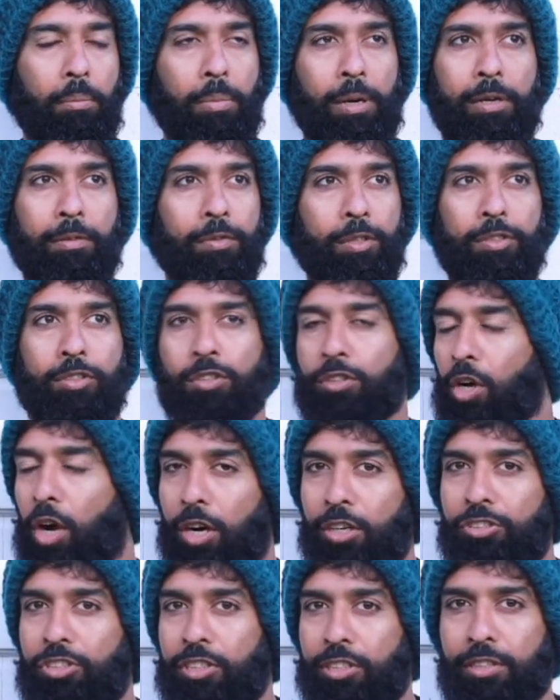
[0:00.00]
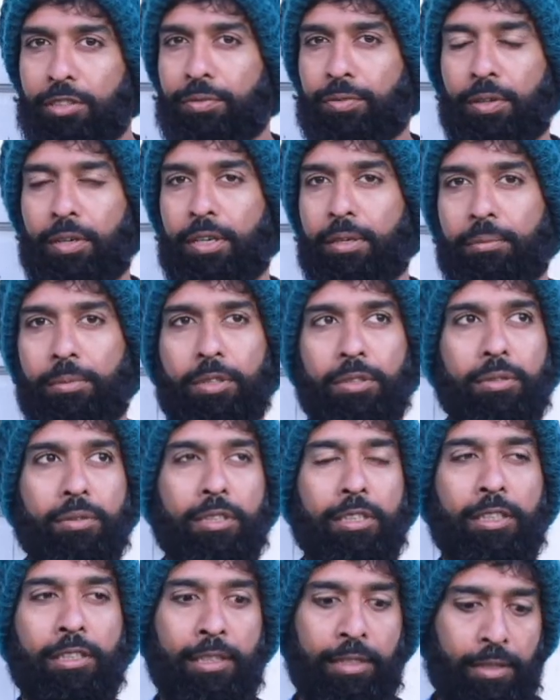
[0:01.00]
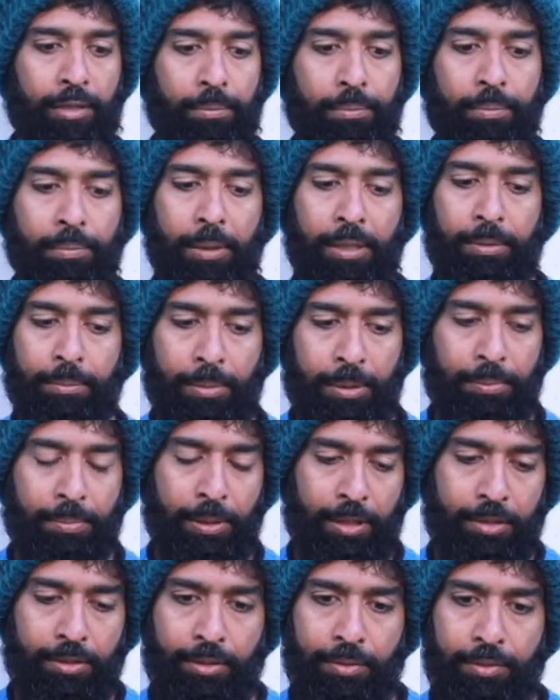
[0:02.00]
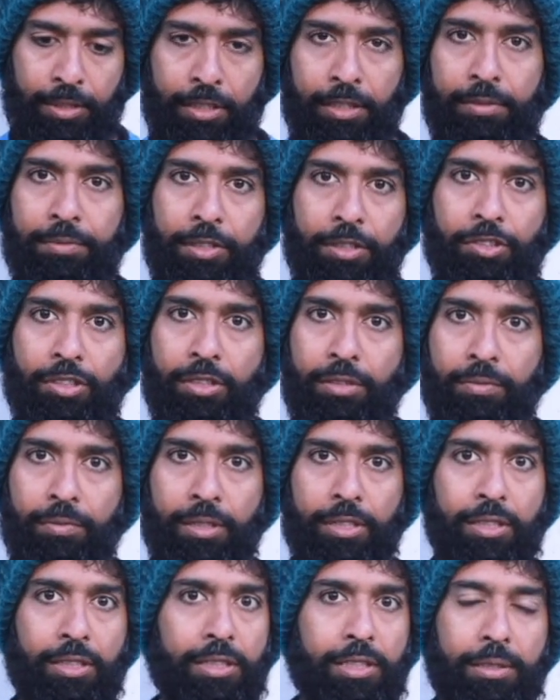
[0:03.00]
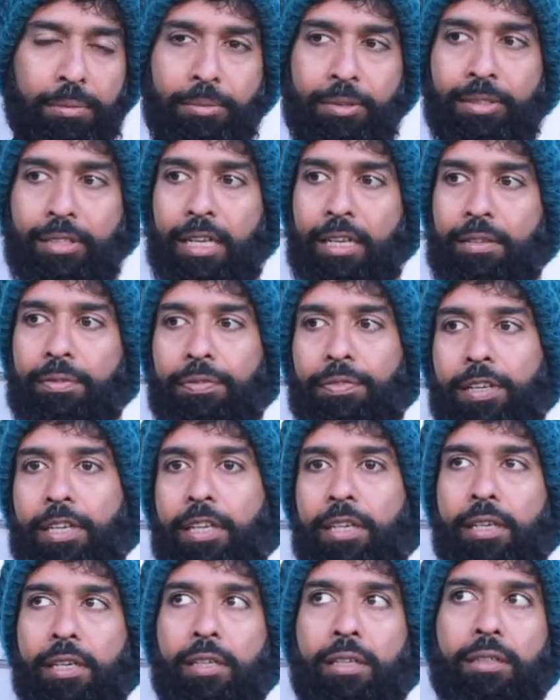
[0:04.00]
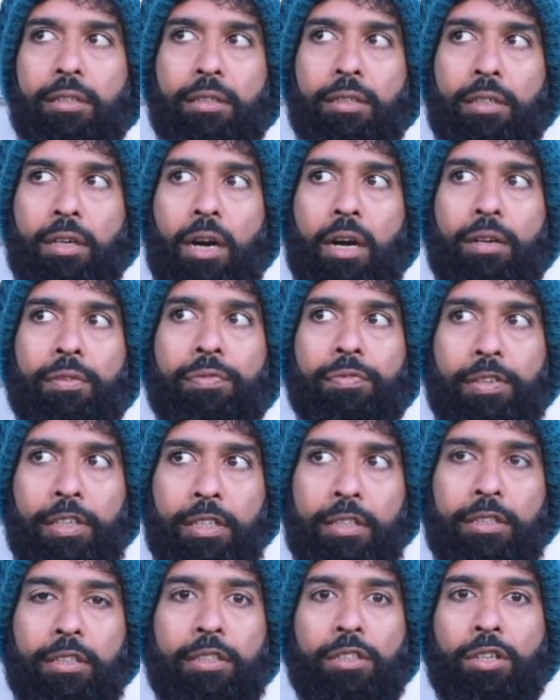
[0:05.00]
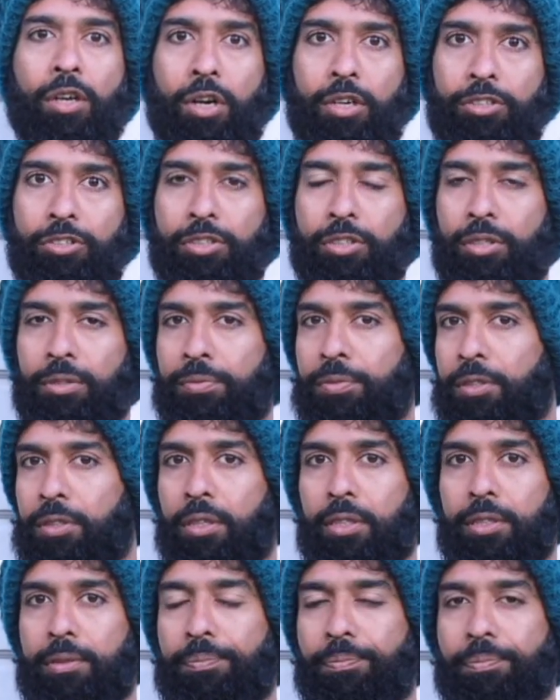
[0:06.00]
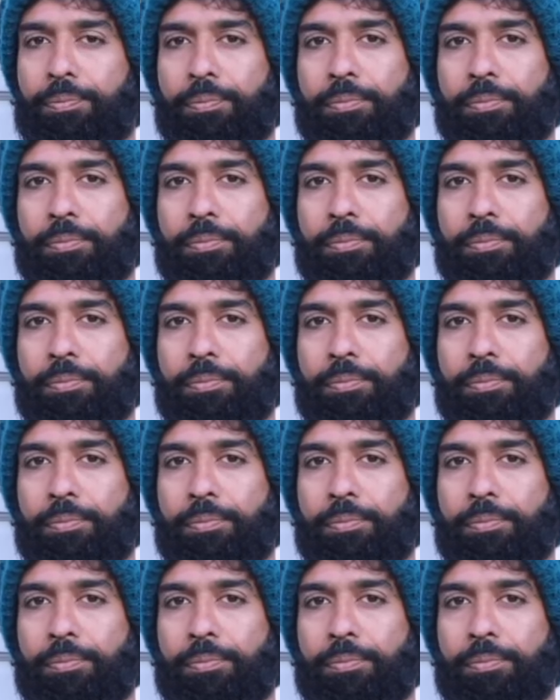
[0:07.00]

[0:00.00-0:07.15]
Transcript: But it was torturous for him too. But because of the division within himself, he could not feel the torture of it all.